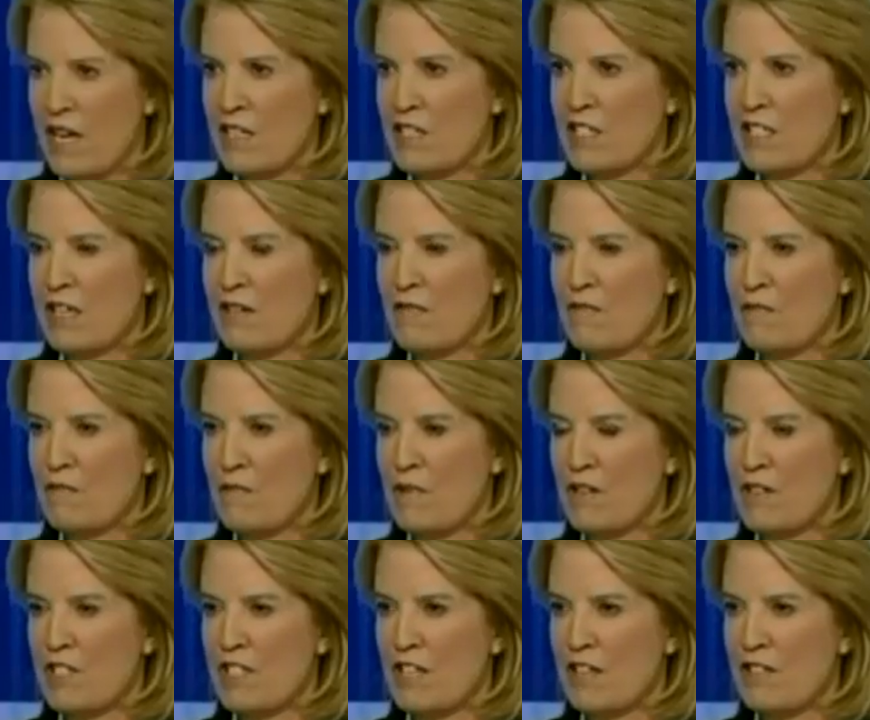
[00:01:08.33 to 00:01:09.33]
discovered when we
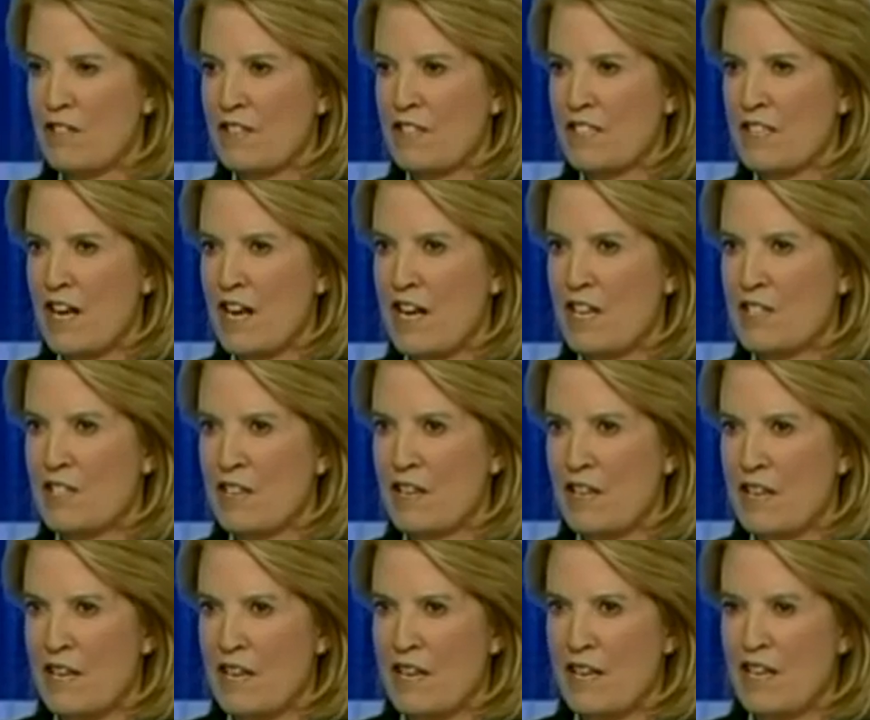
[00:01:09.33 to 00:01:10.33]
were in Southeast Asia,
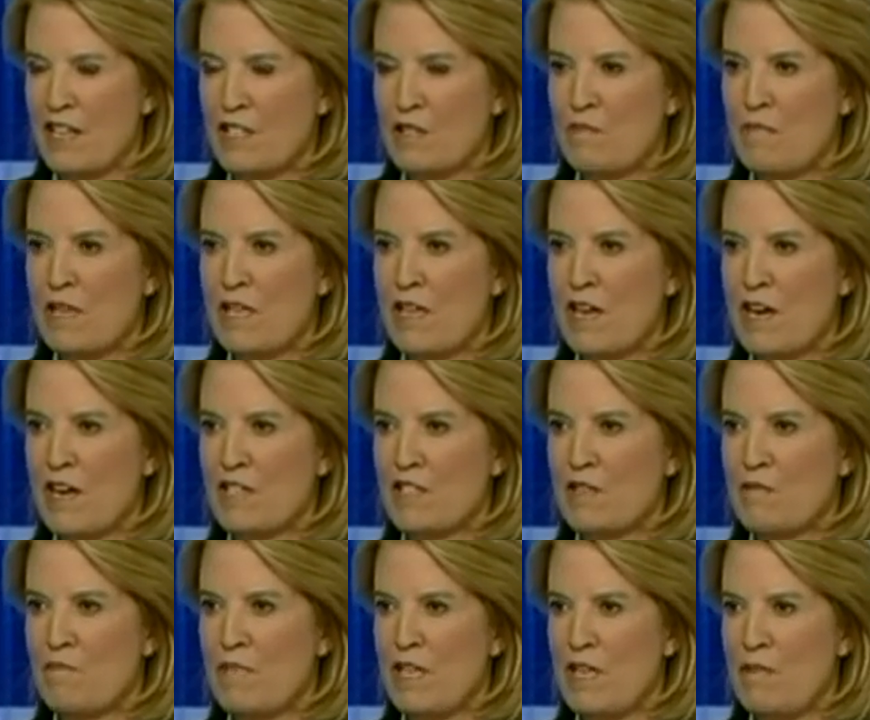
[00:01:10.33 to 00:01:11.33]
it's because
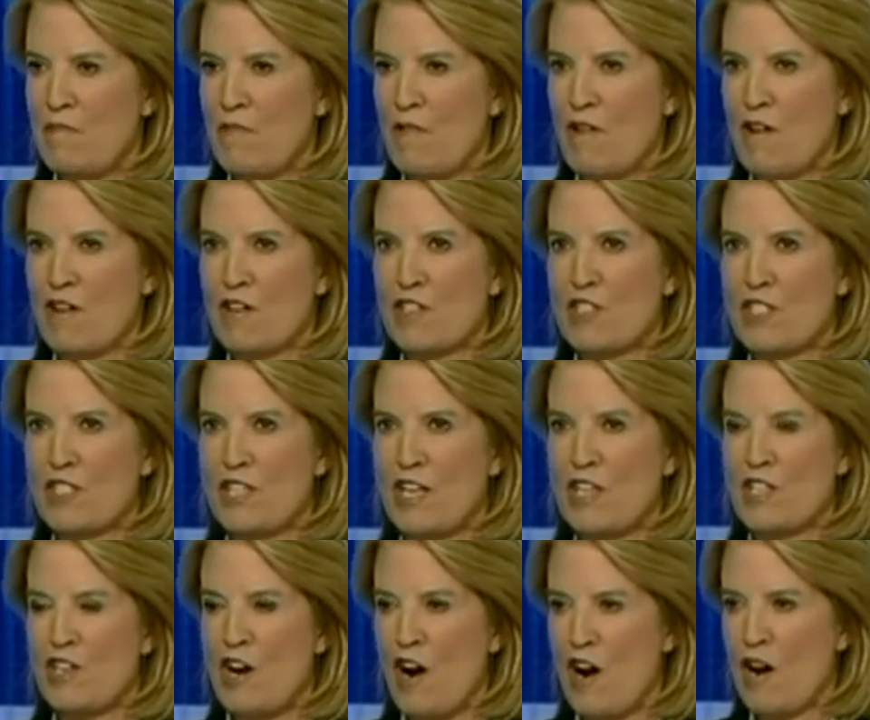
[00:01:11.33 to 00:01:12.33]
the people are
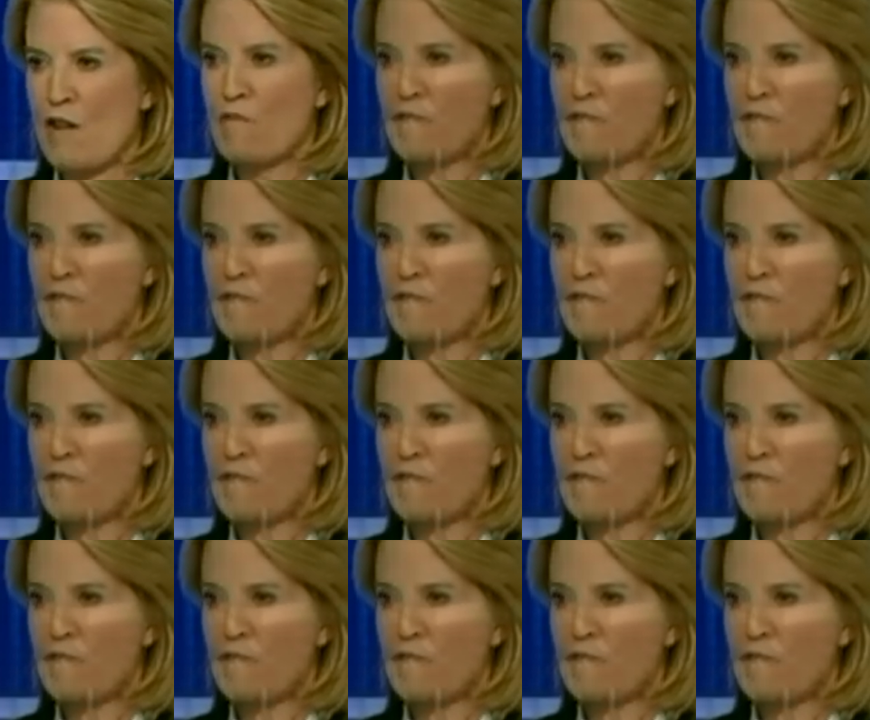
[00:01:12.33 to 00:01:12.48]
such hard,